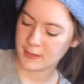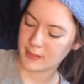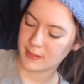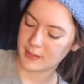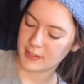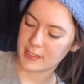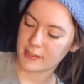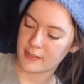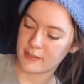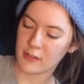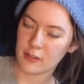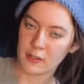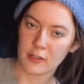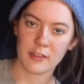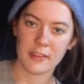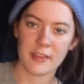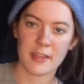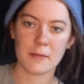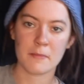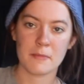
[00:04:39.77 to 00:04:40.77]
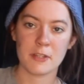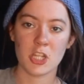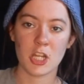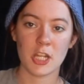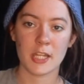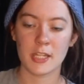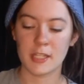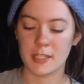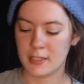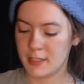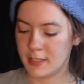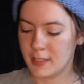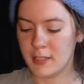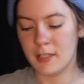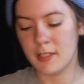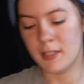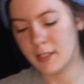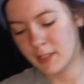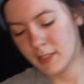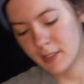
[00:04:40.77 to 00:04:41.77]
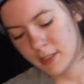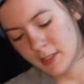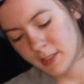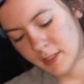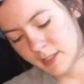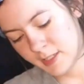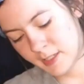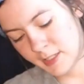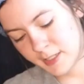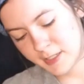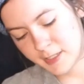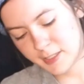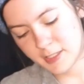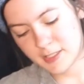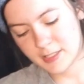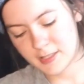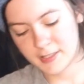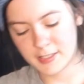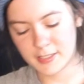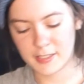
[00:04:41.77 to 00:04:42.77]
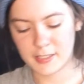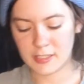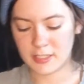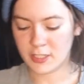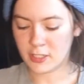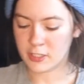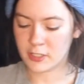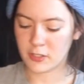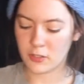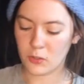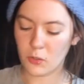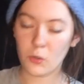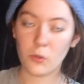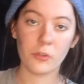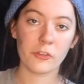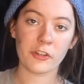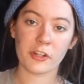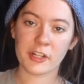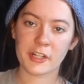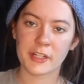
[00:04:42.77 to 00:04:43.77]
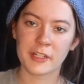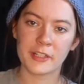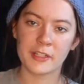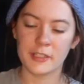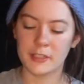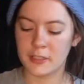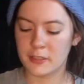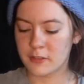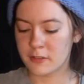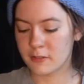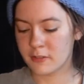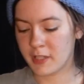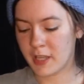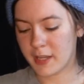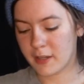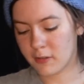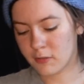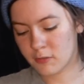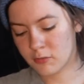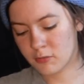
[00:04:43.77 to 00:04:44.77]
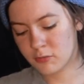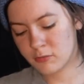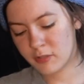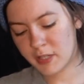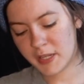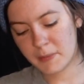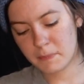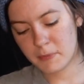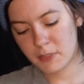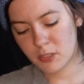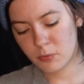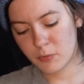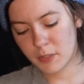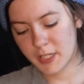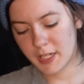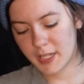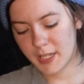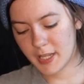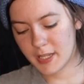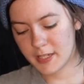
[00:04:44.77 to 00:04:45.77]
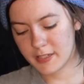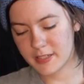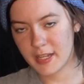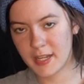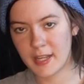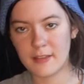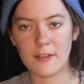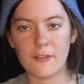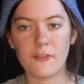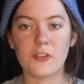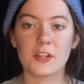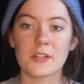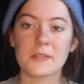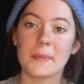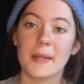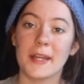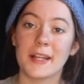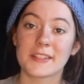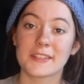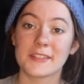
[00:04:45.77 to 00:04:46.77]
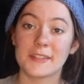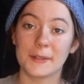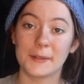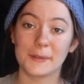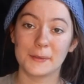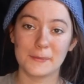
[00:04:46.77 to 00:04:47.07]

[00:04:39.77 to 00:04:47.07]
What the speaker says: this little thingamajig, the yarn holder, like right between it and the first peg, so.